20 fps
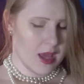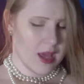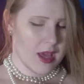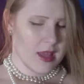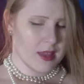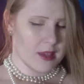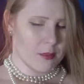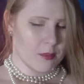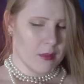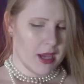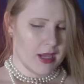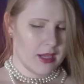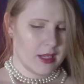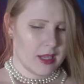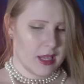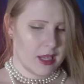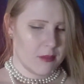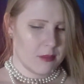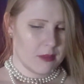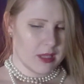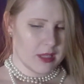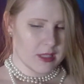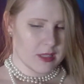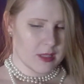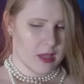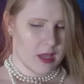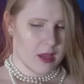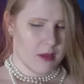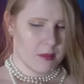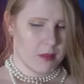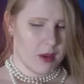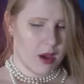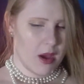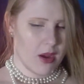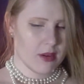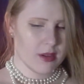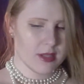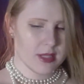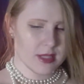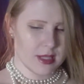that my name is
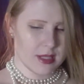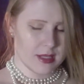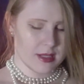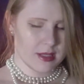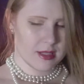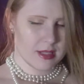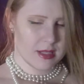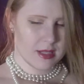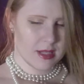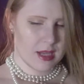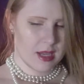Parcenet,